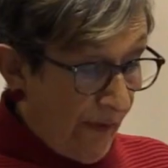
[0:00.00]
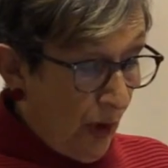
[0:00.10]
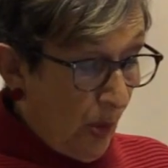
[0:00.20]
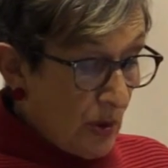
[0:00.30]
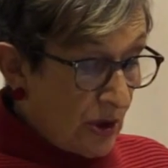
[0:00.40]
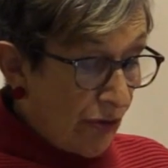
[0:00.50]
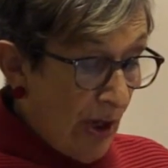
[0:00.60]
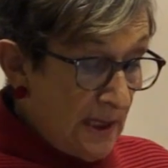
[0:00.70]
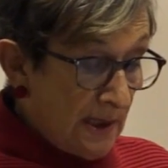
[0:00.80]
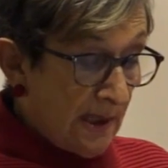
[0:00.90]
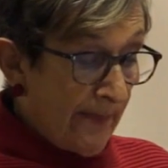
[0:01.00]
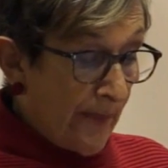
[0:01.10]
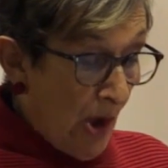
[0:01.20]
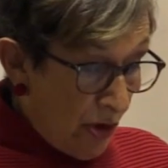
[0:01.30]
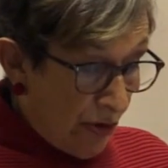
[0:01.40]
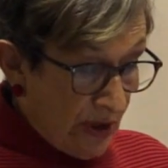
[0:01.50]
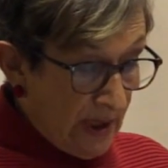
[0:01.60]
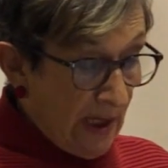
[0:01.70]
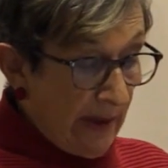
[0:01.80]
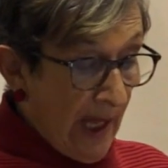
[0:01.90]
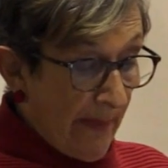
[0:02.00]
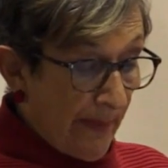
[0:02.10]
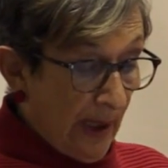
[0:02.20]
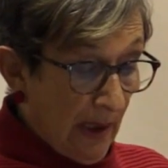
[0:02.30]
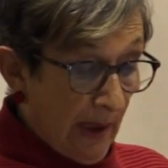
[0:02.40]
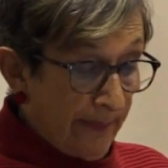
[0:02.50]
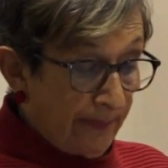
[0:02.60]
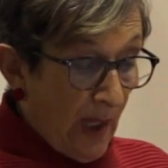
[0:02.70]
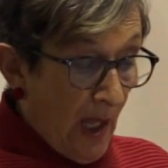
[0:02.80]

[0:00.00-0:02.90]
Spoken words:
for was greater democracy in the empire,